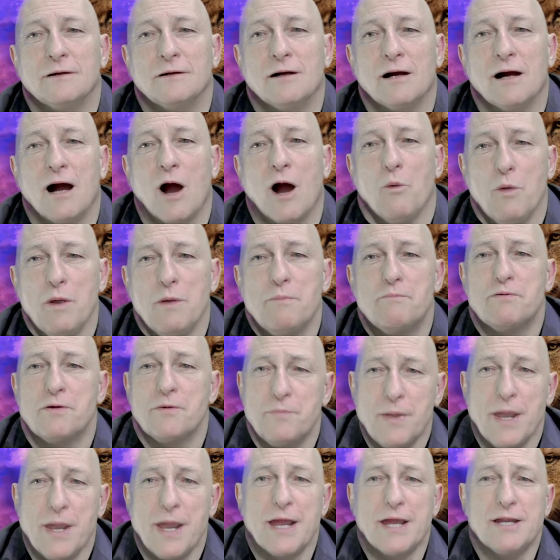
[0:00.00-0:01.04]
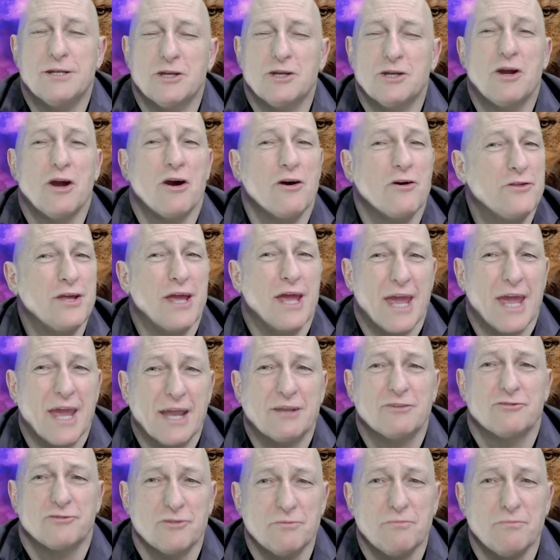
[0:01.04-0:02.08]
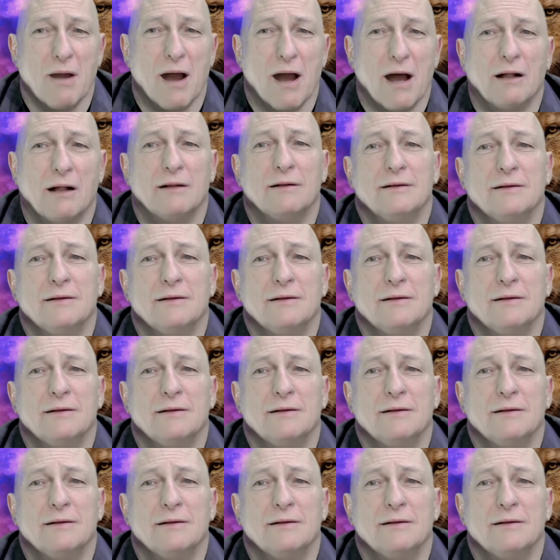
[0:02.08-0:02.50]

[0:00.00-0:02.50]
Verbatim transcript: Are we prepared to go the extra mile?